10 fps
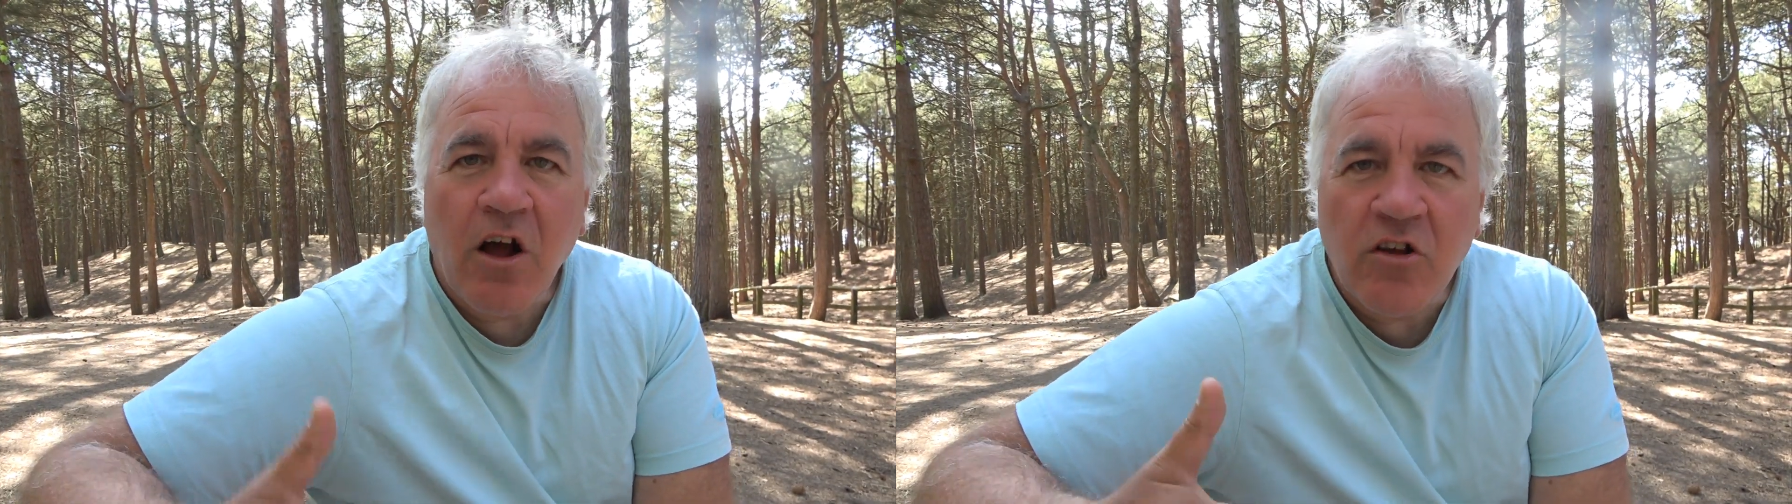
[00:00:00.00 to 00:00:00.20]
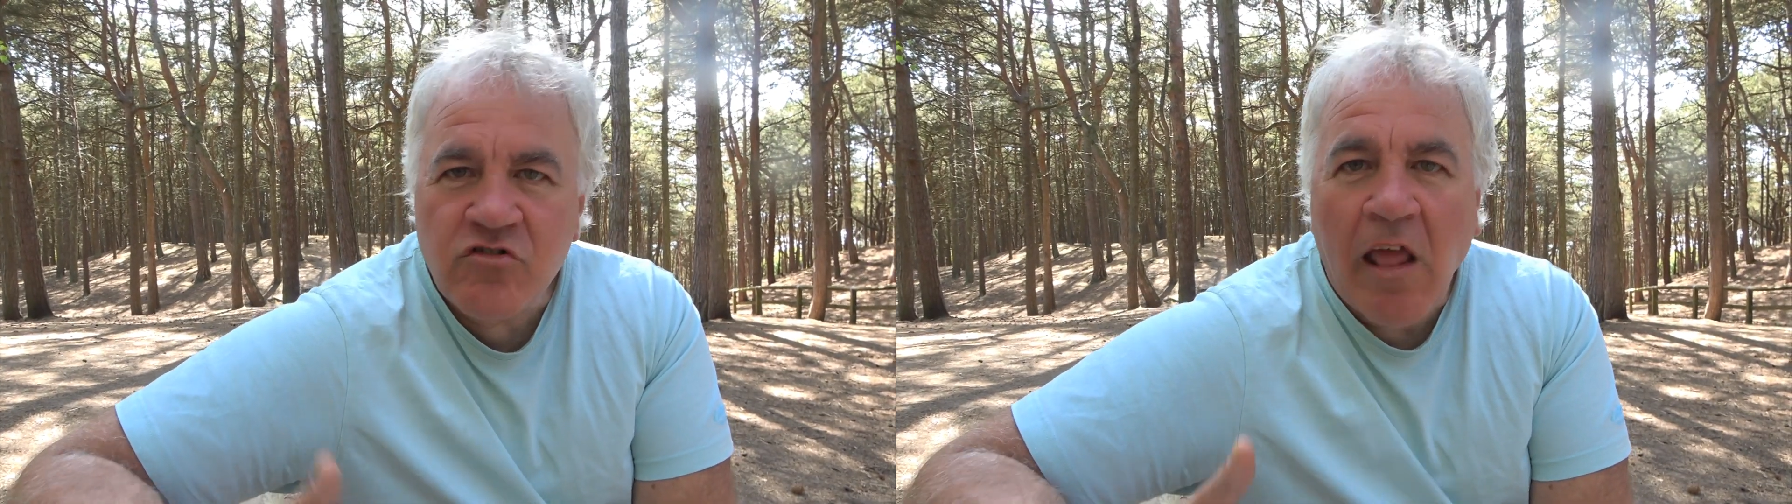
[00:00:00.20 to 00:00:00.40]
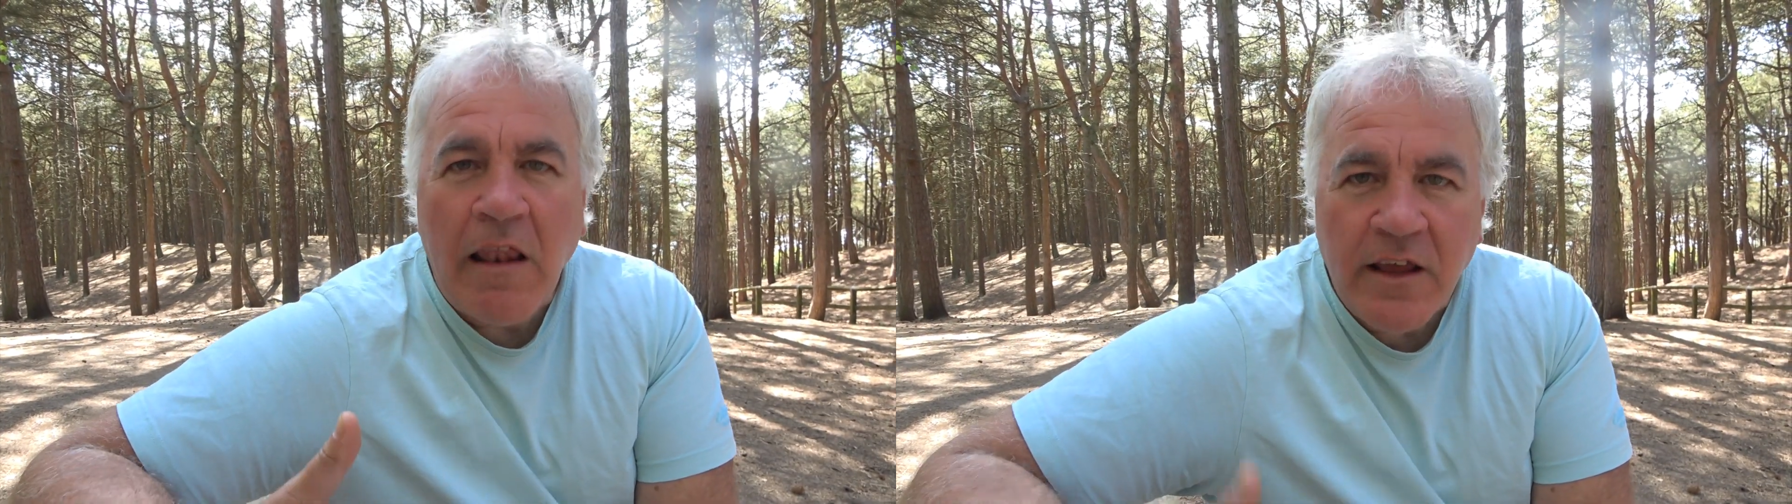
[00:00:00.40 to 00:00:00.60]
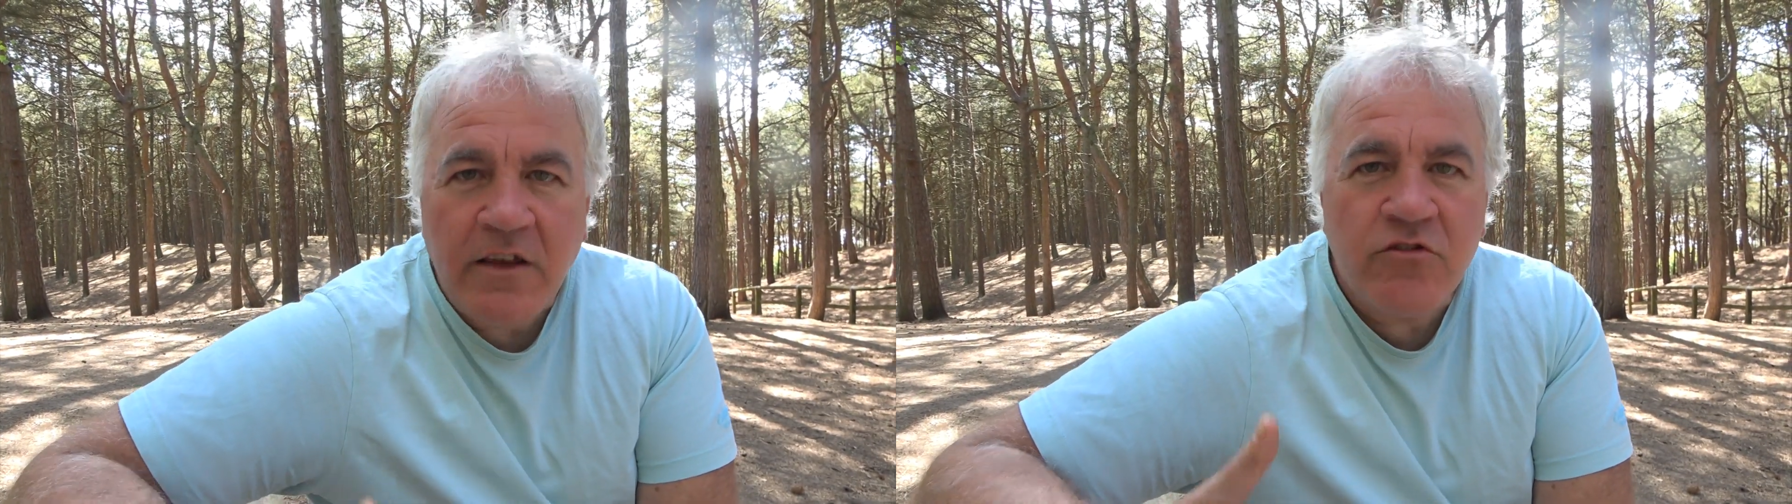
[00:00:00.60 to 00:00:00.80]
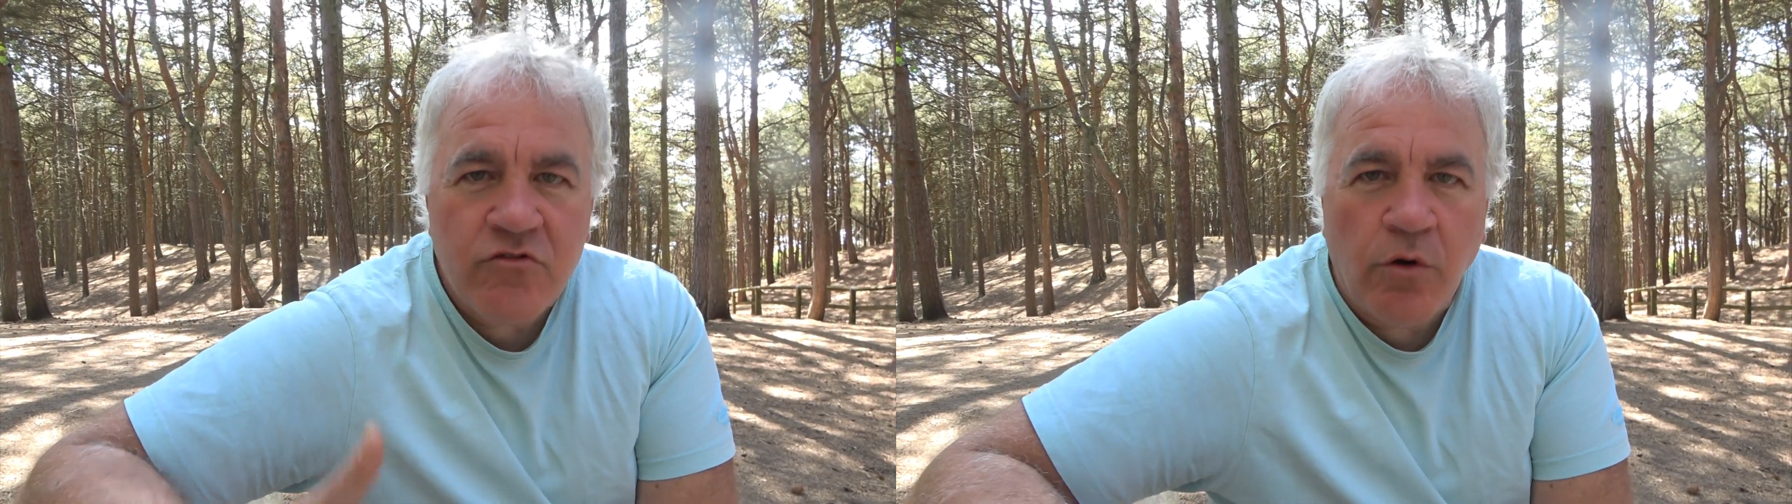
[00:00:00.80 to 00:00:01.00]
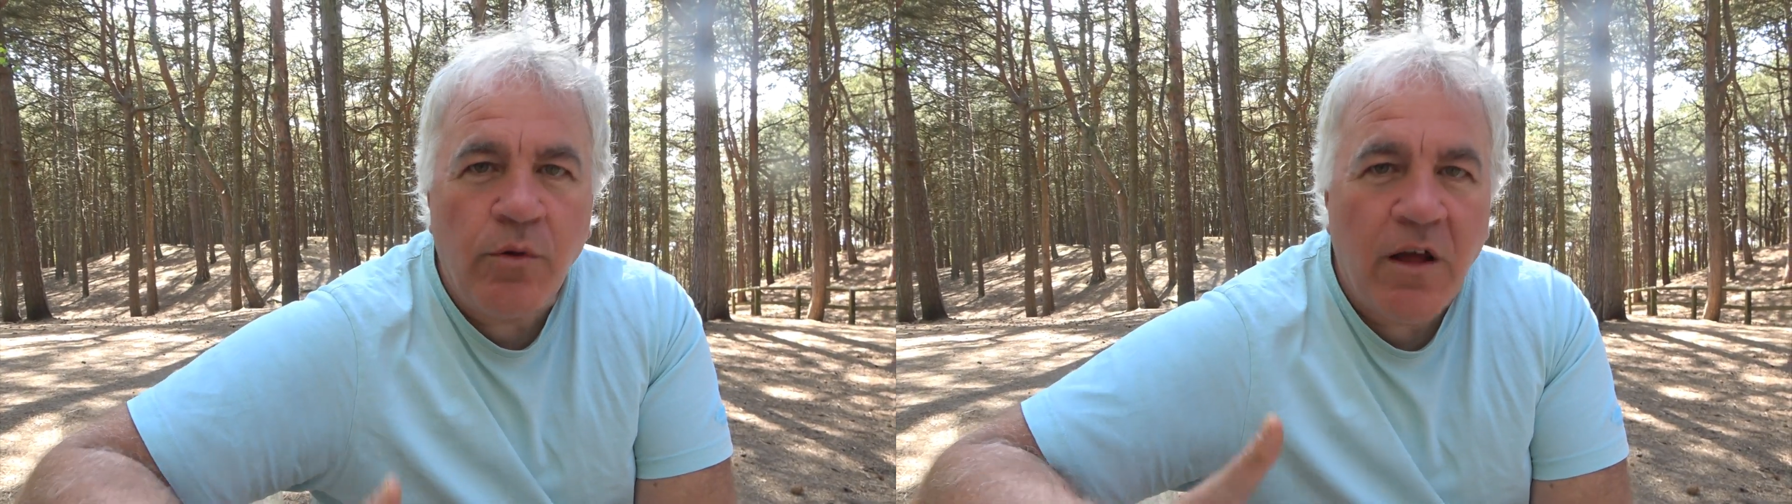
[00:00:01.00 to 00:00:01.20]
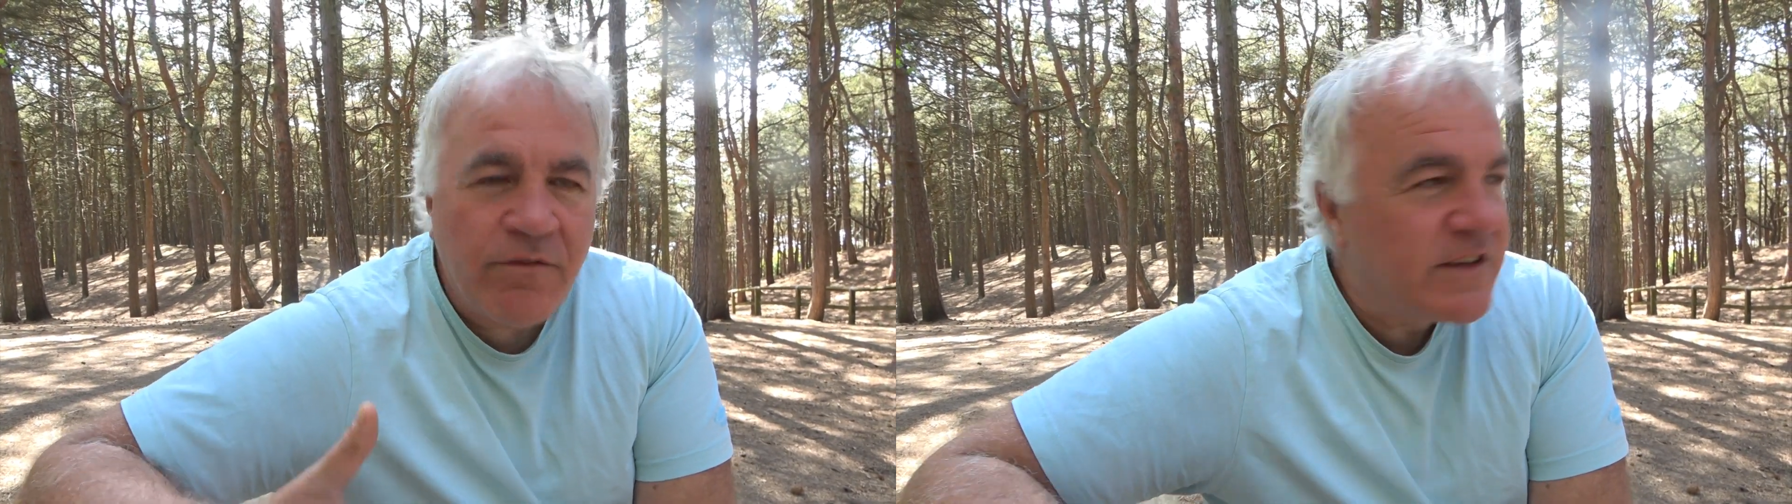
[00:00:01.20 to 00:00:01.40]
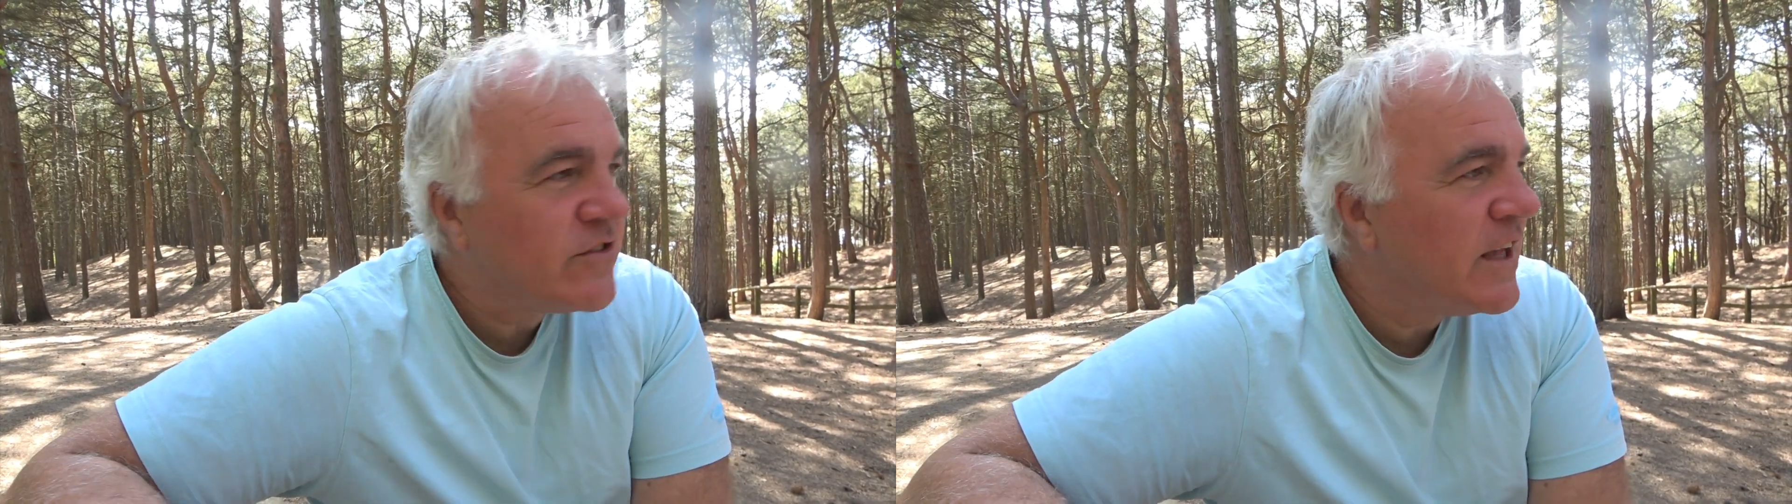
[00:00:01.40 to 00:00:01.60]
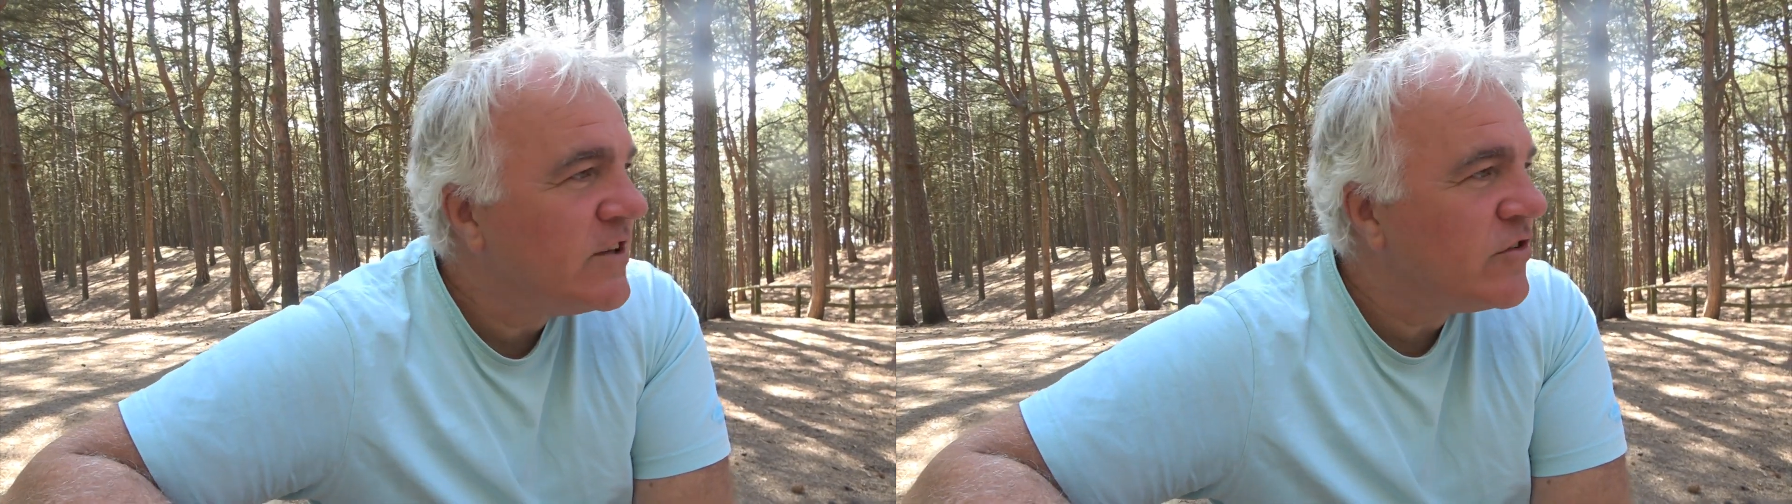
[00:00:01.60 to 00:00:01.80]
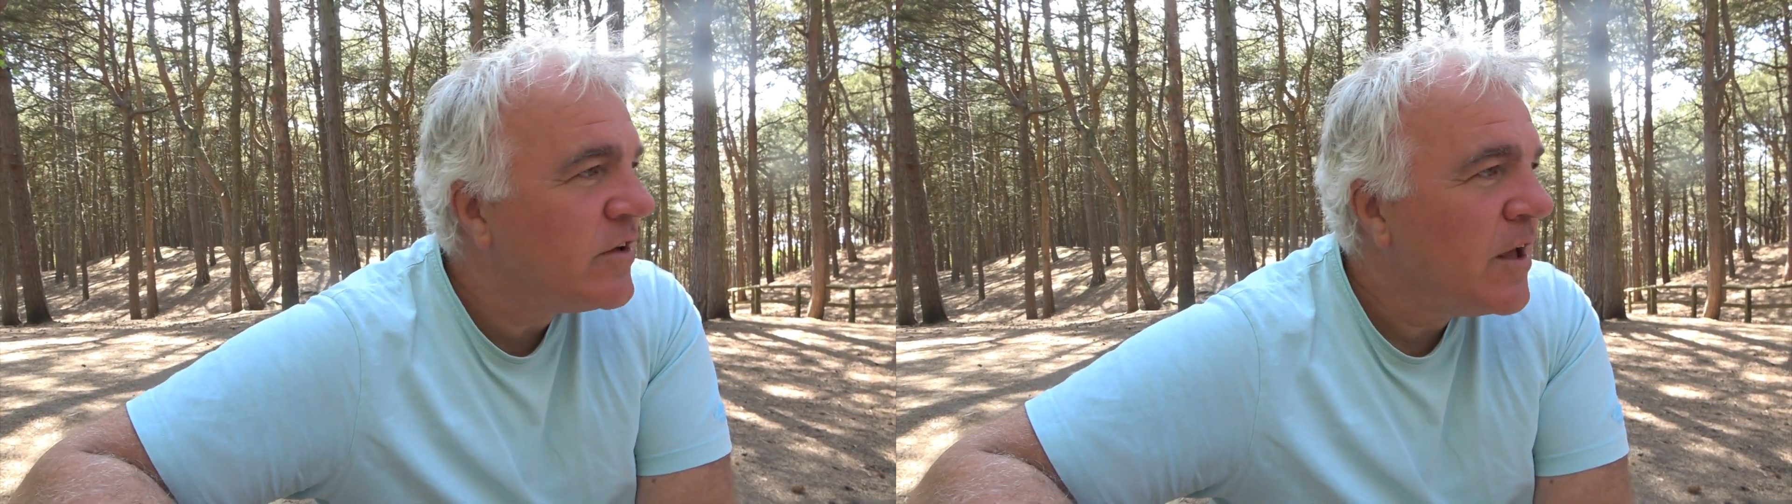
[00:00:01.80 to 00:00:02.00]
are still in control of this
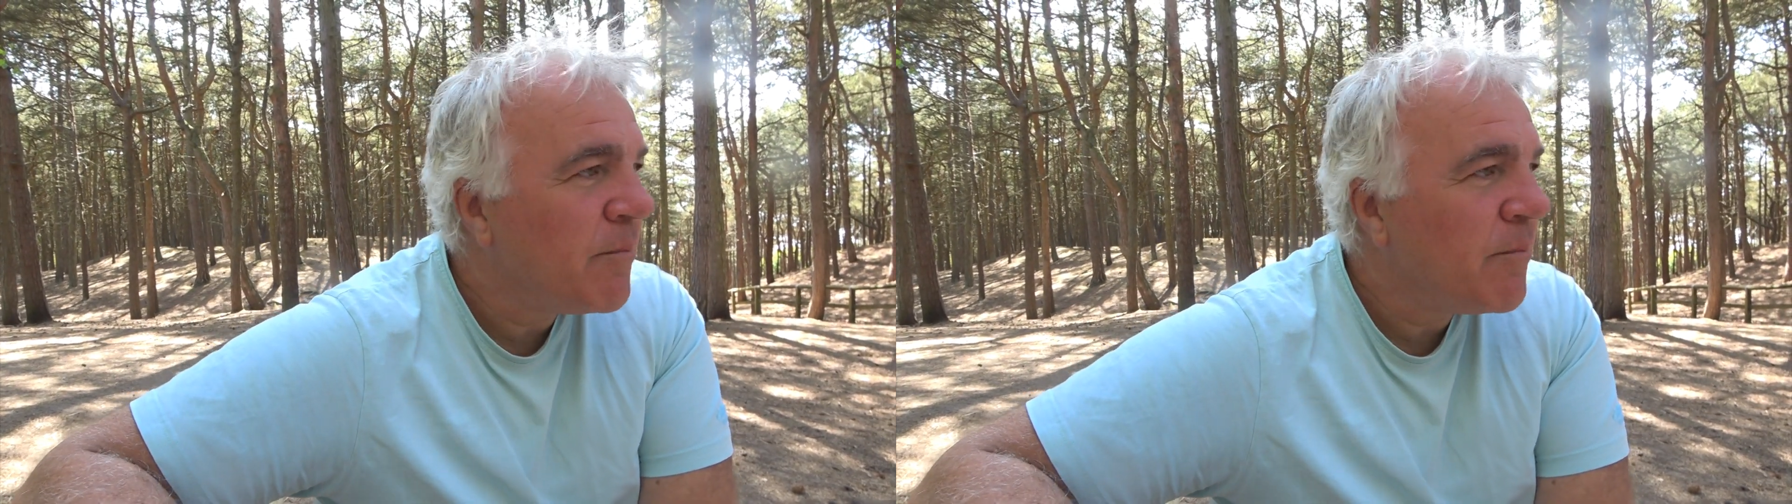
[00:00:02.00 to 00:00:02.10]
nation